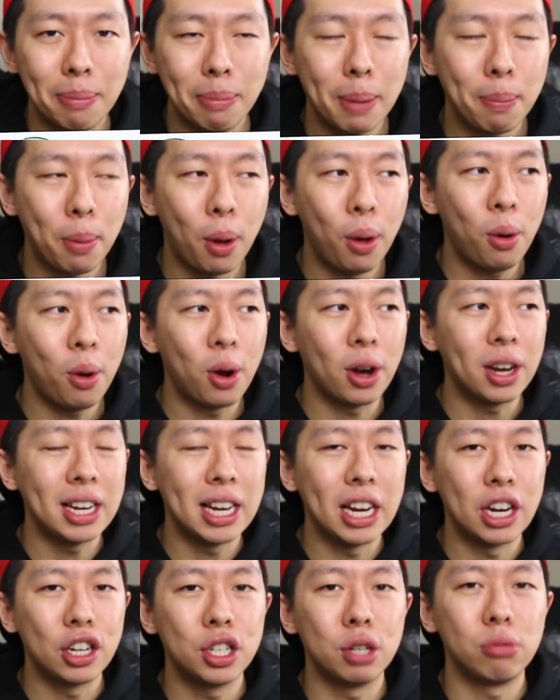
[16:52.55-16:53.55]
People are
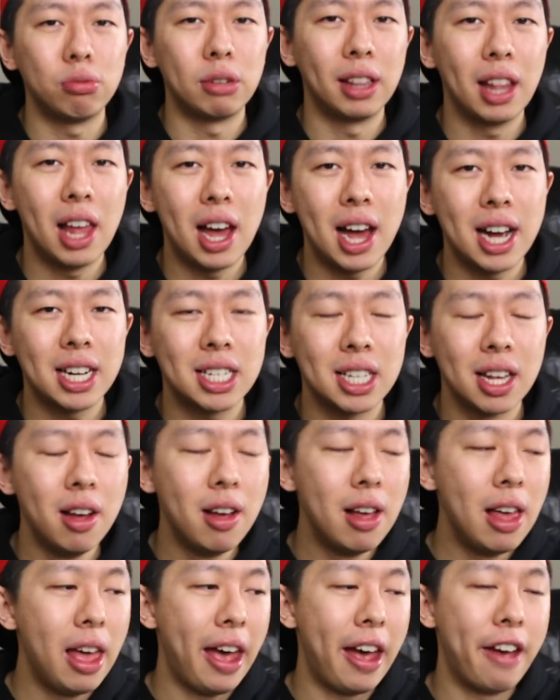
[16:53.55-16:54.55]
here to relax,
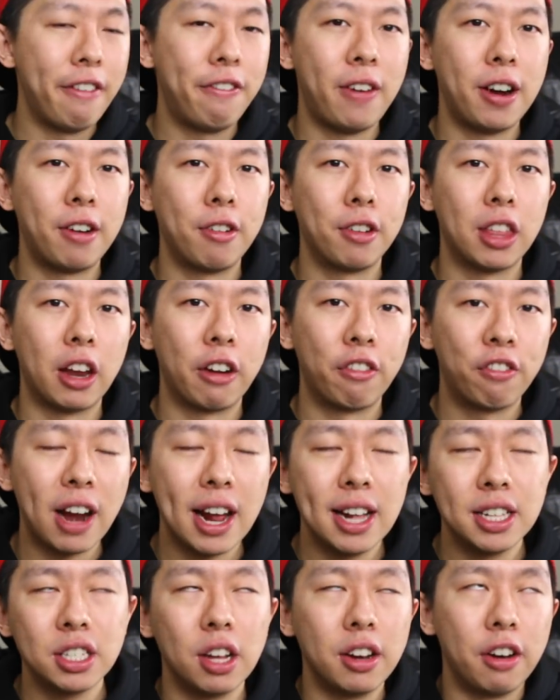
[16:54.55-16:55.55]
have fun with their
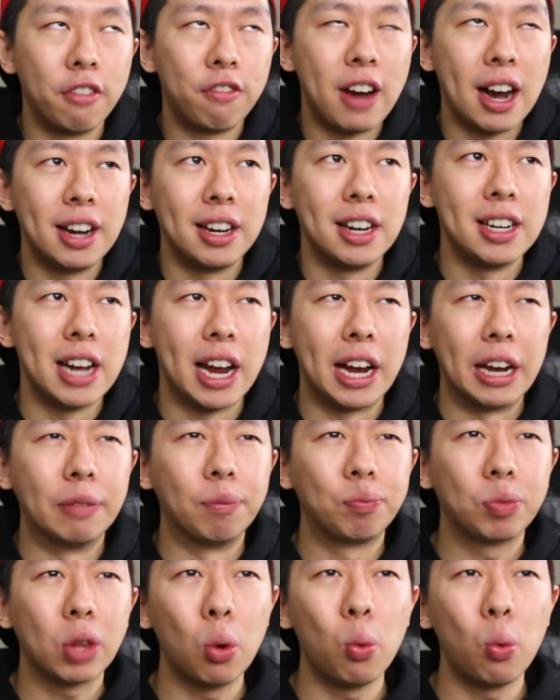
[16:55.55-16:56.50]
friends on a Friday night.